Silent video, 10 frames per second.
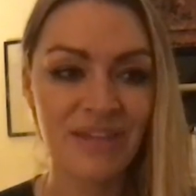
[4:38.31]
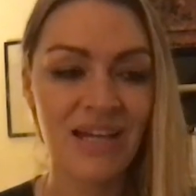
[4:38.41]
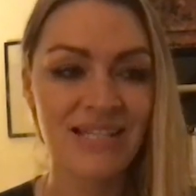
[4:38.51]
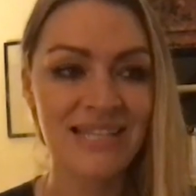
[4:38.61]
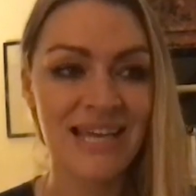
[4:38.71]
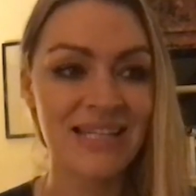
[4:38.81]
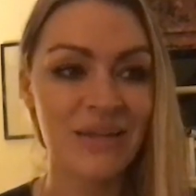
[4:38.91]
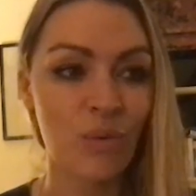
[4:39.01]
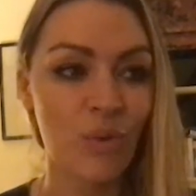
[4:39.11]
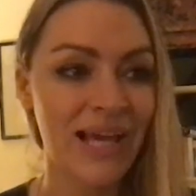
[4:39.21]
I stayed in
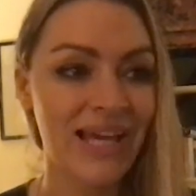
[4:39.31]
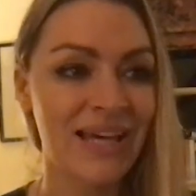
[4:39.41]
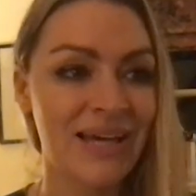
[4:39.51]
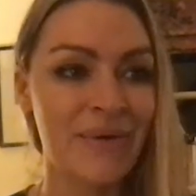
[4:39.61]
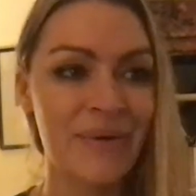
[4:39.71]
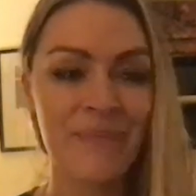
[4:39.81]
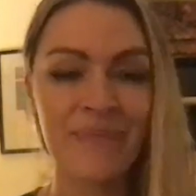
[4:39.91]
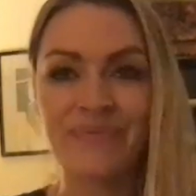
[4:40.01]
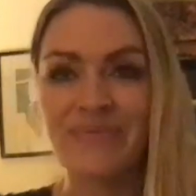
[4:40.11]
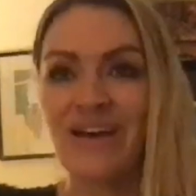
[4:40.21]
a wicker
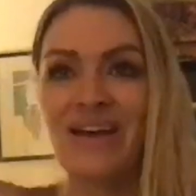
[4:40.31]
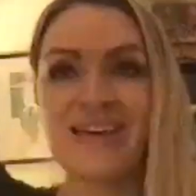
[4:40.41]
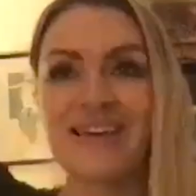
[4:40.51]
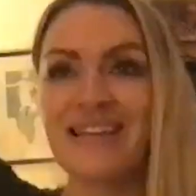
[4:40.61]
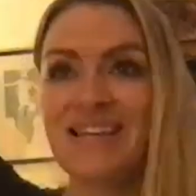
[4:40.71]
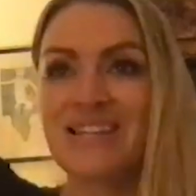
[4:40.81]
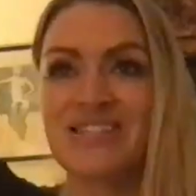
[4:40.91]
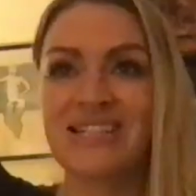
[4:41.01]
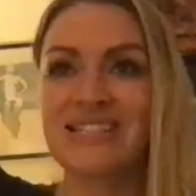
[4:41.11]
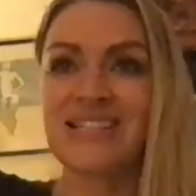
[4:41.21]
like
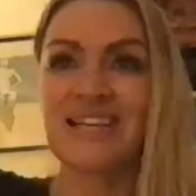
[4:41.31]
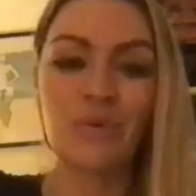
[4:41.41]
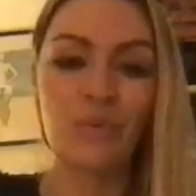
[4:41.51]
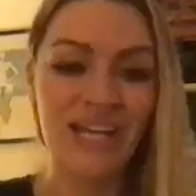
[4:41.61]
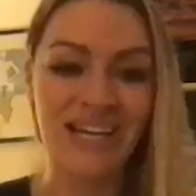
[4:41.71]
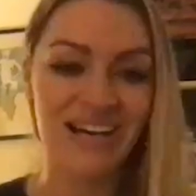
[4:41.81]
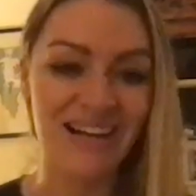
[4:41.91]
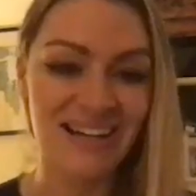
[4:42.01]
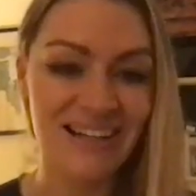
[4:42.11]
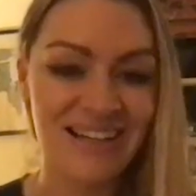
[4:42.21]
literally just like a wicker
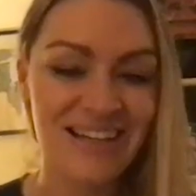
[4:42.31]
hut.